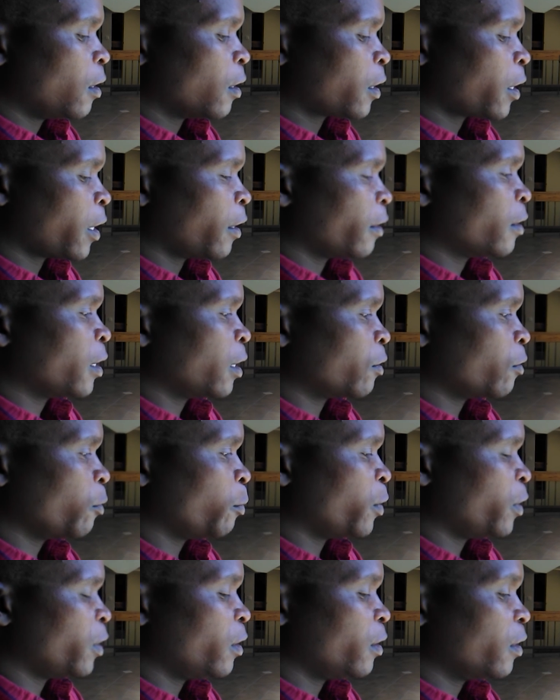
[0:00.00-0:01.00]
Okay, that
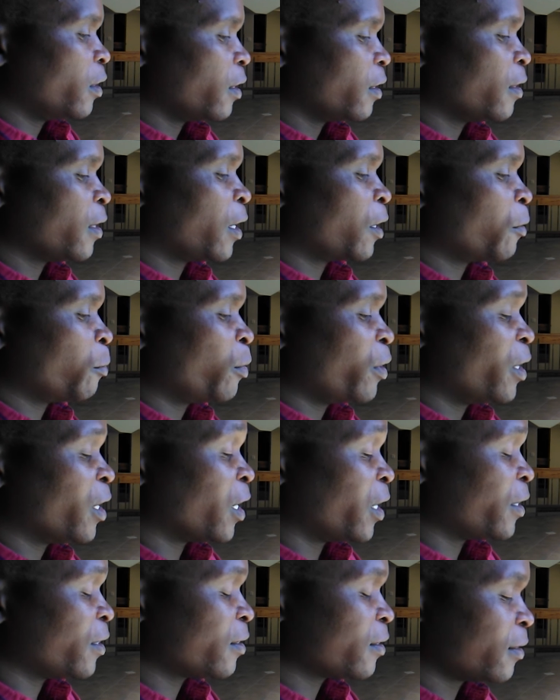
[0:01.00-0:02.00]
would be
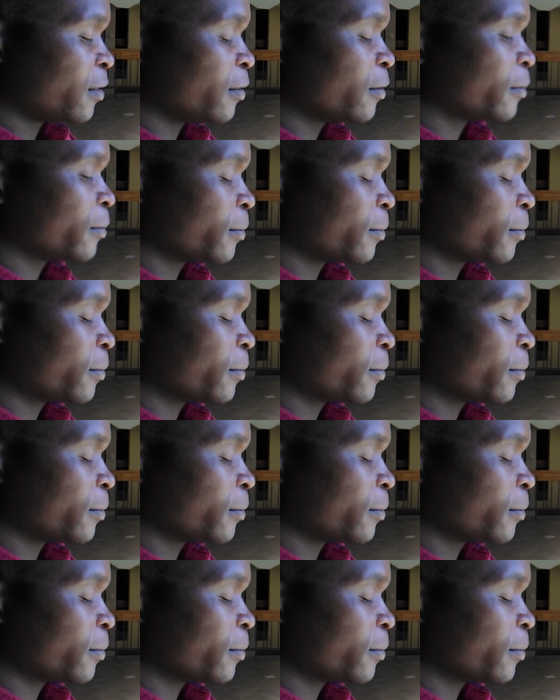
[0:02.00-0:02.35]
nice.